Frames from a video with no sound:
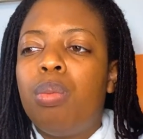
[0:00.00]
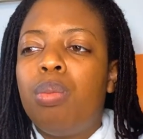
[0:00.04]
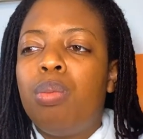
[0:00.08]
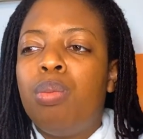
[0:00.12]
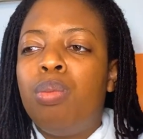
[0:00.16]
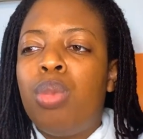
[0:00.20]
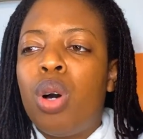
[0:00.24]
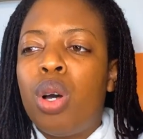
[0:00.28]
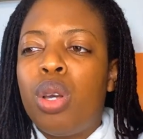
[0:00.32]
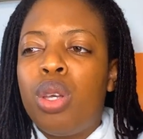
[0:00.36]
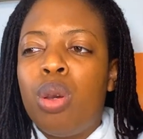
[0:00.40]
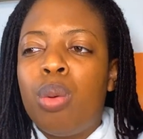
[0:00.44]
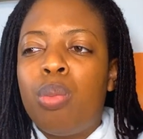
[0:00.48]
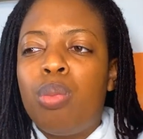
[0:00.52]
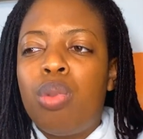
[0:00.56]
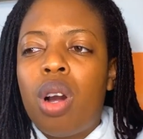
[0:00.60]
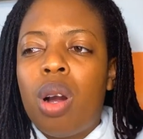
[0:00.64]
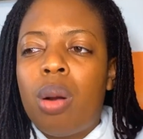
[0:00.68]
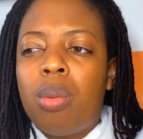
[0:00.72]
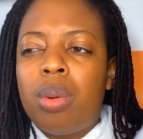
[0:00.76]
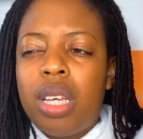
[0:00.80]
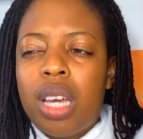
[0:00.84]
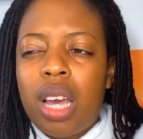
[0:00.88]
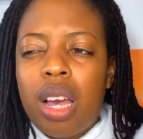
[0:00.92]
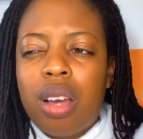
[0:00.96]
But you
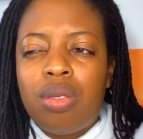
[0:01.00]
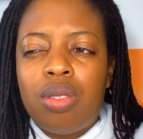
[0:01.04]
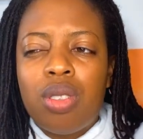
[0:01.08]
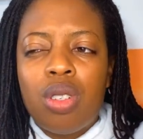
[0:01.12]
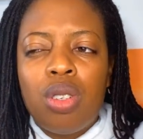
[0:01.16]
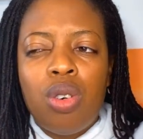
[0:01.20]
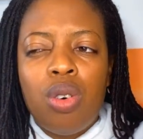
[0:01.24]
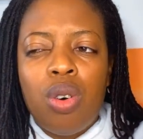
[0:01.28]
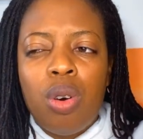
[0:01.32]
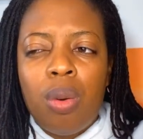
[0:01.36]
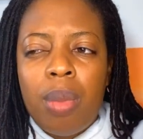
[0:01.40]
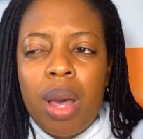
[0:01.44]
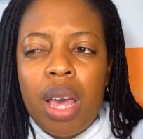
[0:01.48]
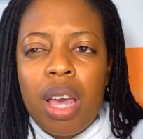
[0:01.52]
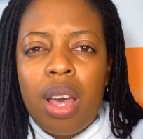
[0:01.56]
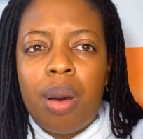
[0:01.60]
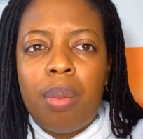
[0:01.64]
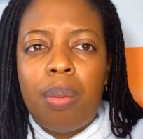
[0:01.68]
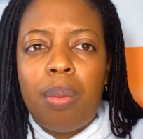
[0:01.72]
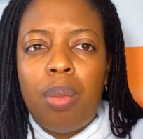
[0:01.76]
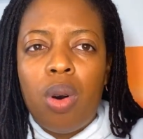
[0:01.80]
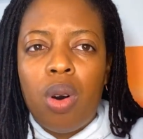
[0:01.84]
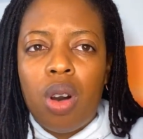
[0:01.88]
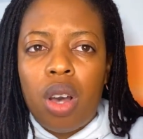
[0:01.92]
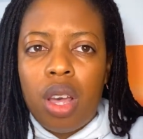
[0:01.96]
probably have to go by
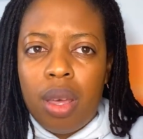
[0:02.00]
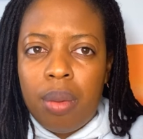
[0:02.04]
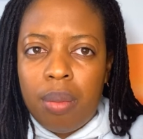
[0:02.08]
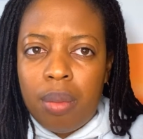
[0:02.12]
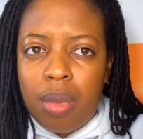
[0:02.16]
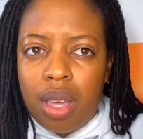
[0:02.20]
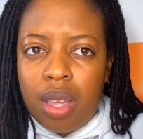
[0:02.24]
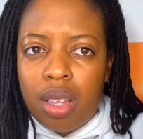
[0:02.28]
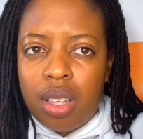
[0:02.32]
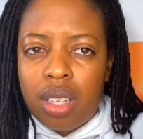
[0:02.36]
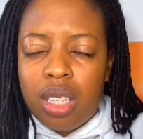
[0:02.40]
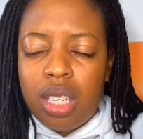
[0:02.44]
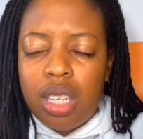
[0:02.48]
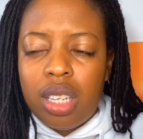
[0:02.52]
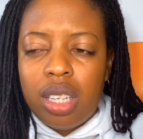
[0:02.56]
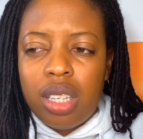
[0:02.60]
appointment,